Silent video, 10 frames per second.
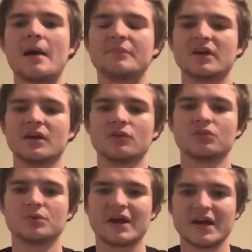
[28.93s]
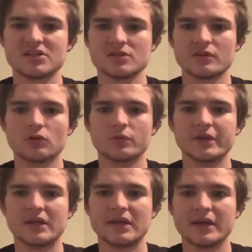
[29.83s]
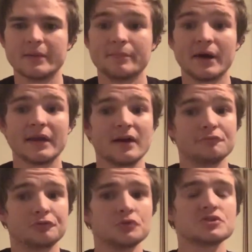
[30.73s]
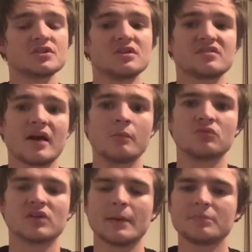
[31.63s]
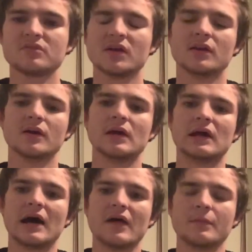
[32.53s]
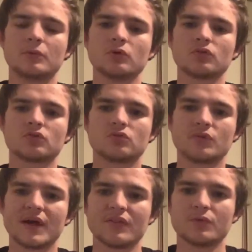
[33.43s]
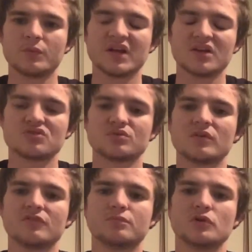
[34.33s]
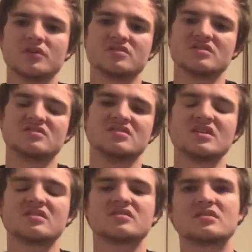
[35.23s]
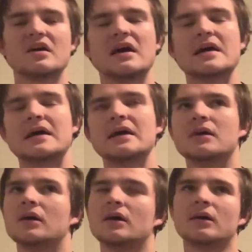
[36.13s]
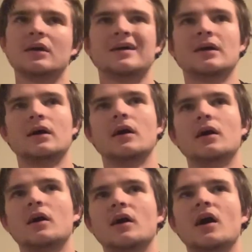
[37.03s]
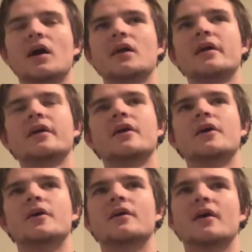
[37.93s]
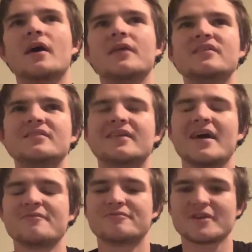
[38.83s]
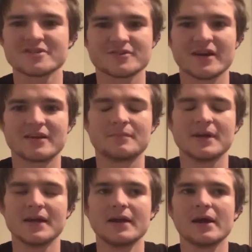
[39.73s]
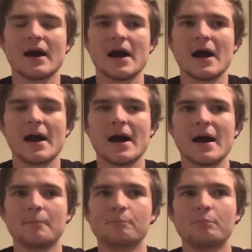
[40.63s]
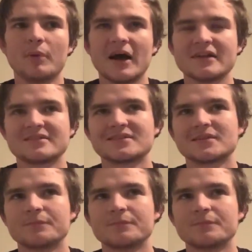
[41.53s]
the Eels would edge a little win here. But unfortunately, this game was an upset. The Bulldogs took out the win 12-6. I don't know. This game frustrated me, but